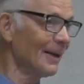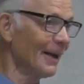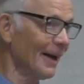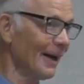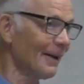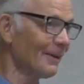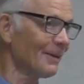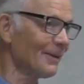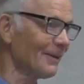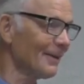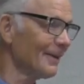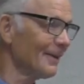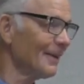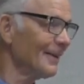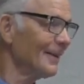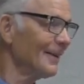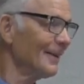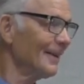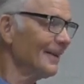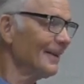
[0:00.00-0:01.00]
death,
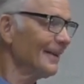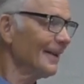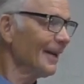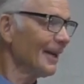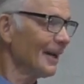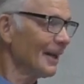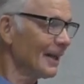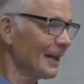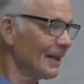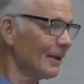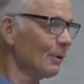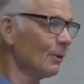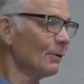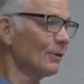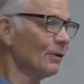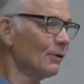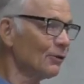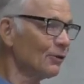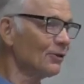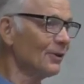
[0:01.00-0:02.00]
and he
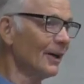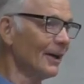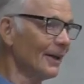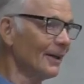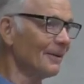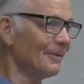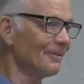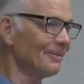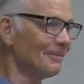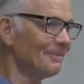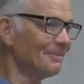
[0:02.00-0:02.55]
killed his son.